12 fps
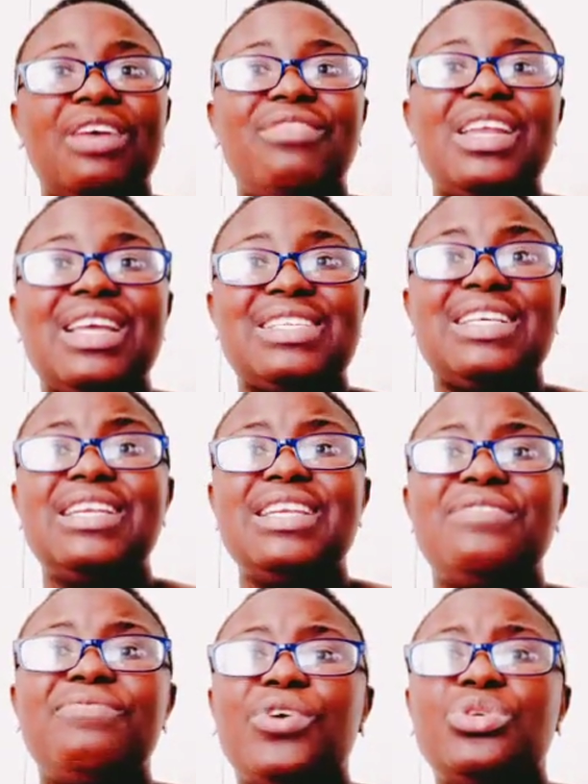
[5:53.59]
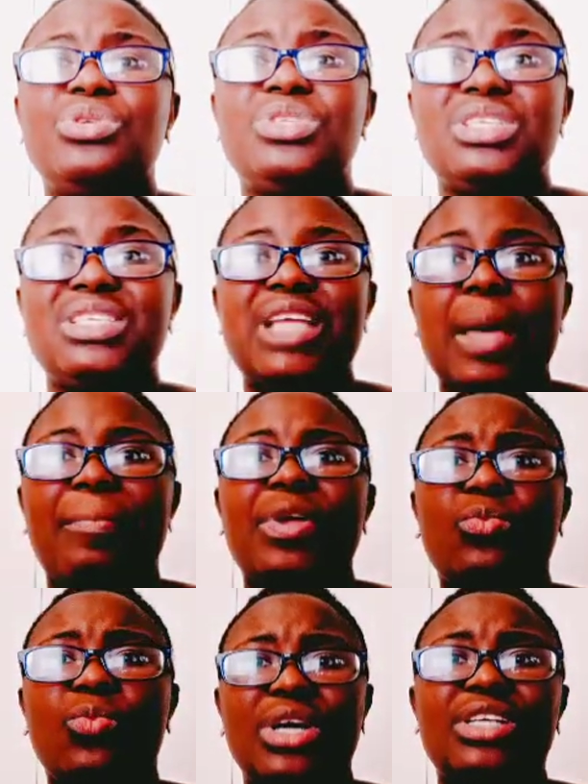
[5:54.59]
whenever there's a need for you to
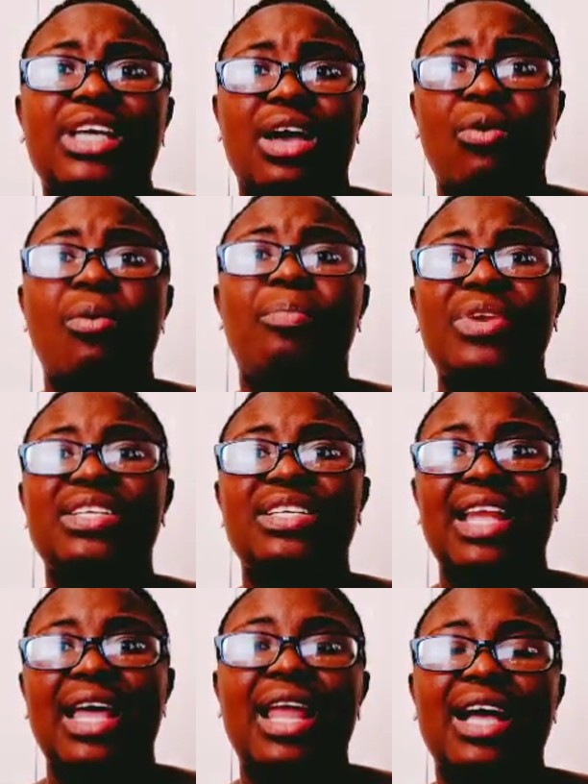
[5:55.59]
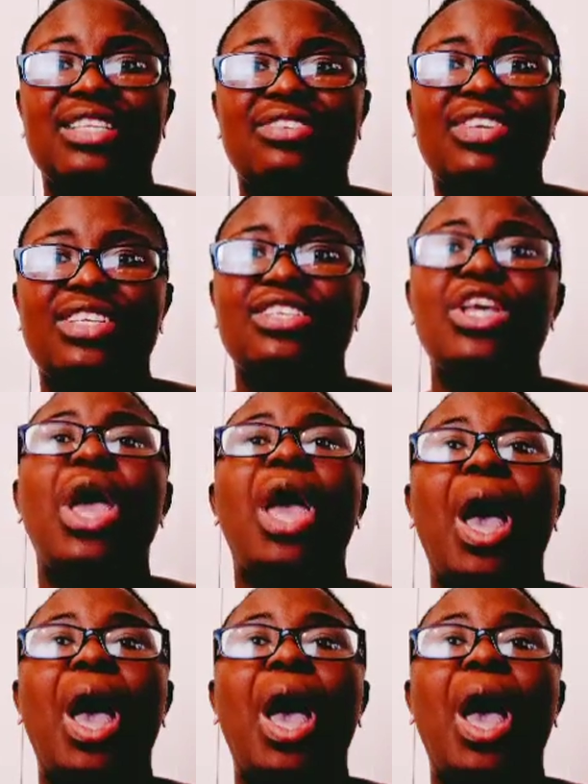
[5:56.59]
step in when they are completing an activity.